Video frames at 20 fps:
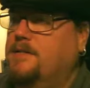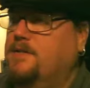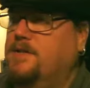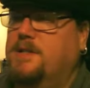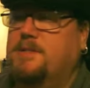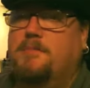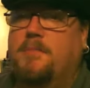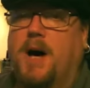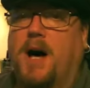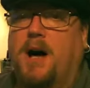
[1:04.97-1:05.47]

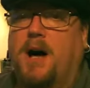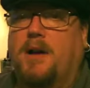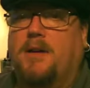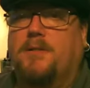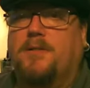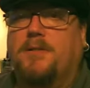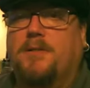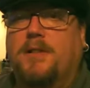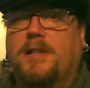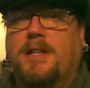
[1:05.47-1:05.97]

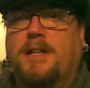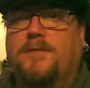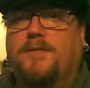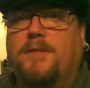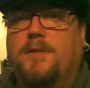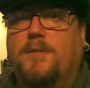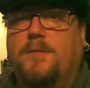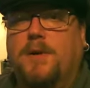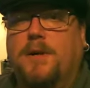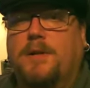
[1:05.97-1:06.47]
debacle, if
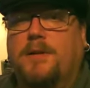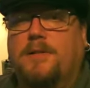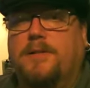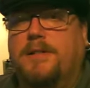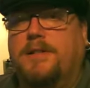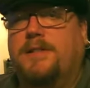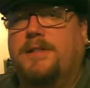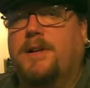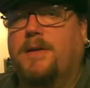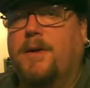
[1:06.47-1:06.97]
you will,
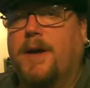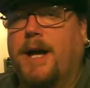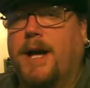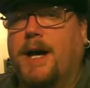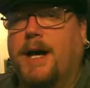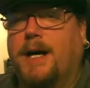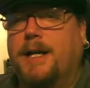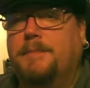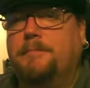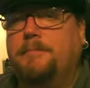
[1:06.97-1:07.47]
that's going
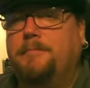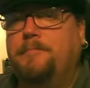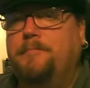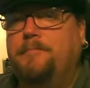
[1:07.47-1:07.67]
on.